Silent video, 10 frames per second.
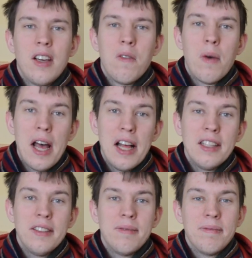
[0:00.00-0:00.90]

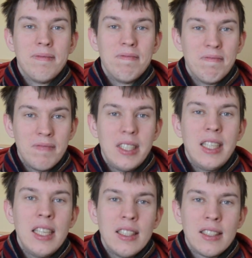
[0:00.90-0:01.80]
Well,
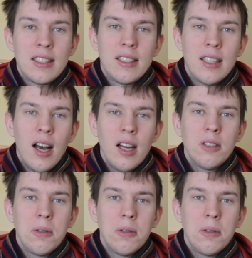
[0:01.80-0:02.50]
it's hard